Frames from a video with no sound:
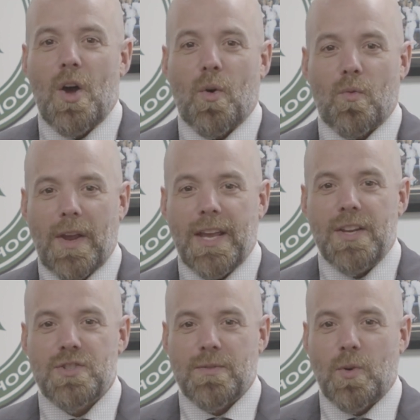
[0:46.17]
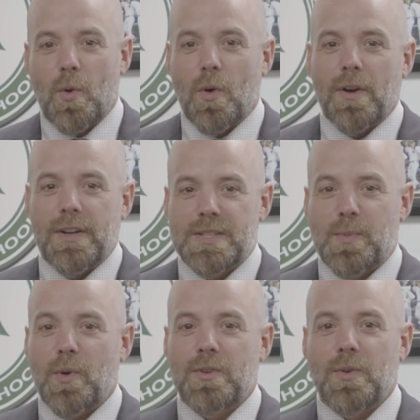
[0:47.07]
a range of core and
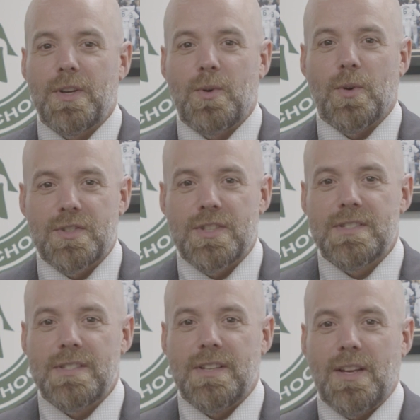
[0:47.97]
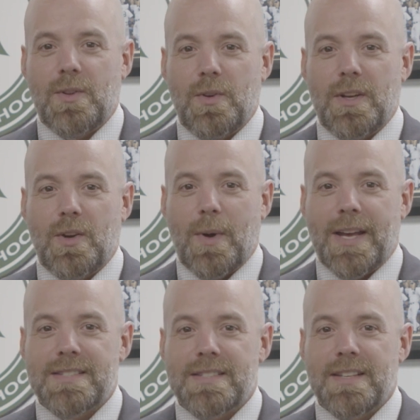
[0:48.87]
exploratory courses, including
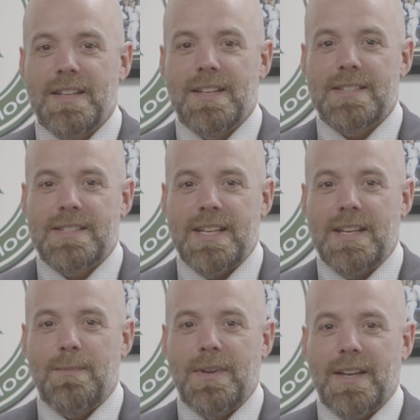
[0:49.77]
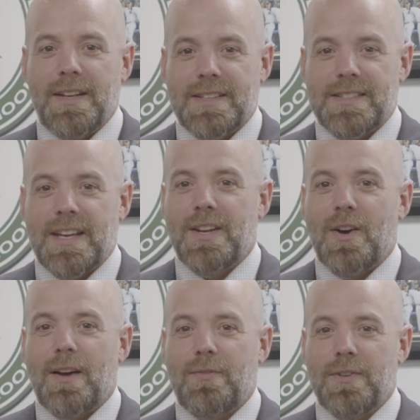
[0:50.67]
Quest, STEAM, and exciting
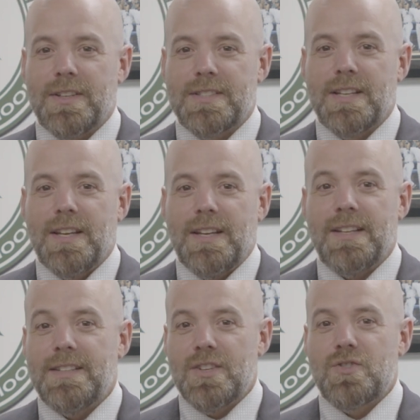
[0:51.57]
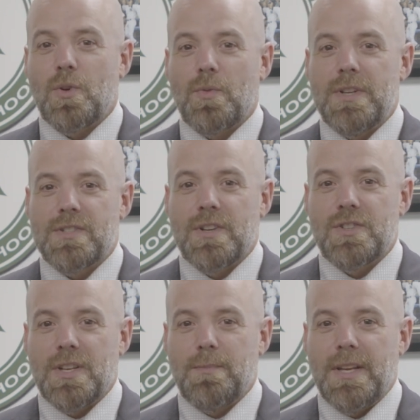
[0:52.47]
offerings in digital
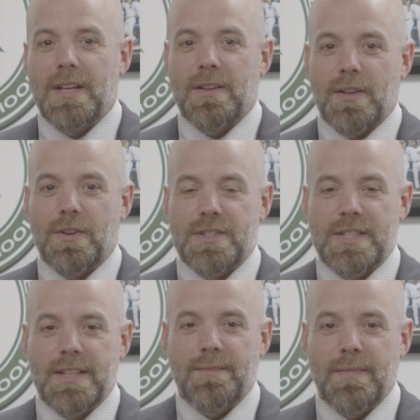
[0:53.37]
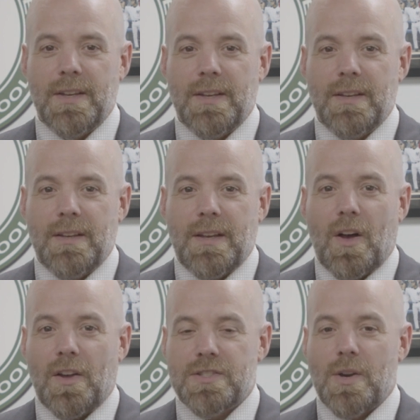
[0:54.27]
research and media literacy.
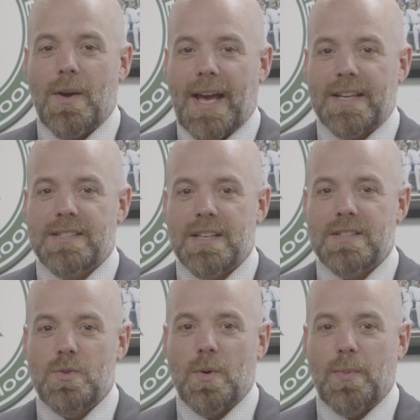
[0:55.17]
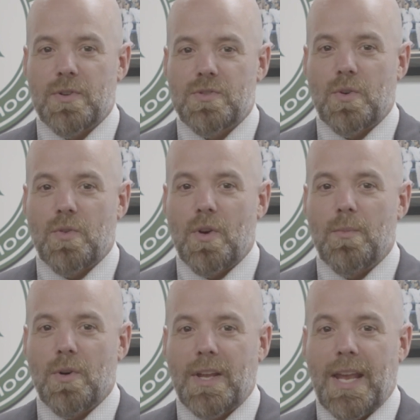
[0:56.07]
Also, access to a personal
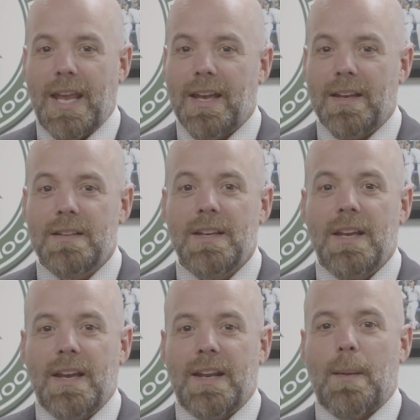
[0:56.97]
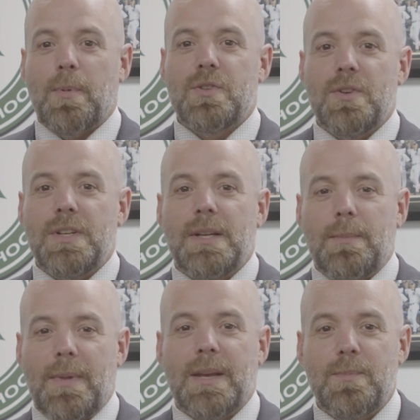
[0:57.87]
Chromebook and an opportunity to
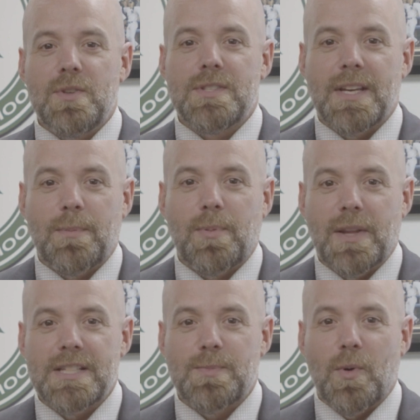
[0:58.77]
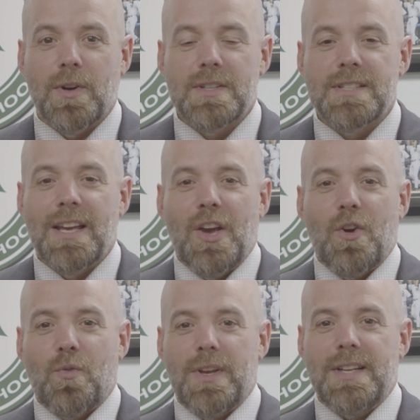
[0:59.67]
make music, play sports,
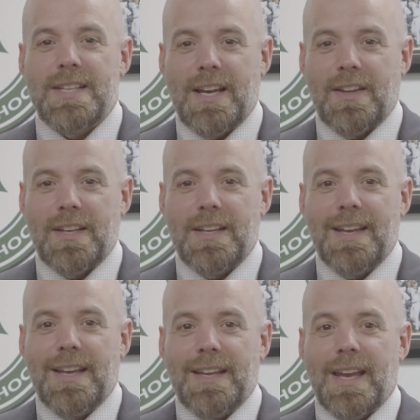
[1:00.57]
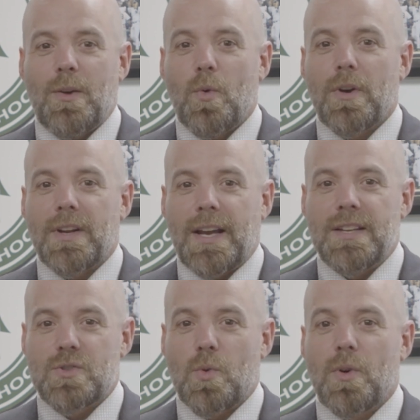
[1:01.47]
read daily, get
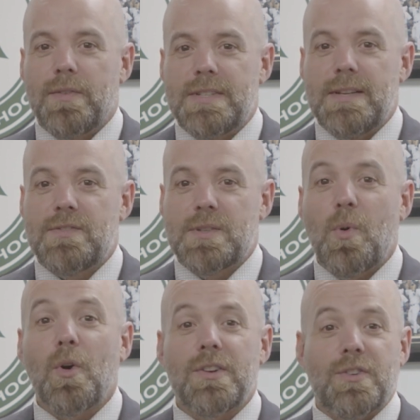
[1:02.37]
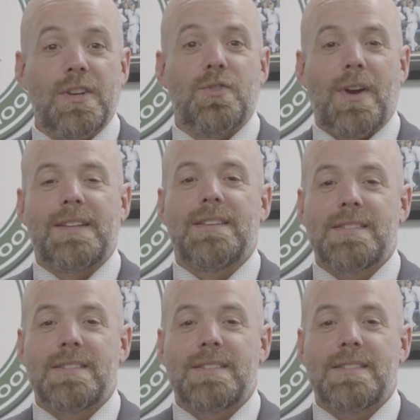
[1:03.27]
organized, or receive support during directed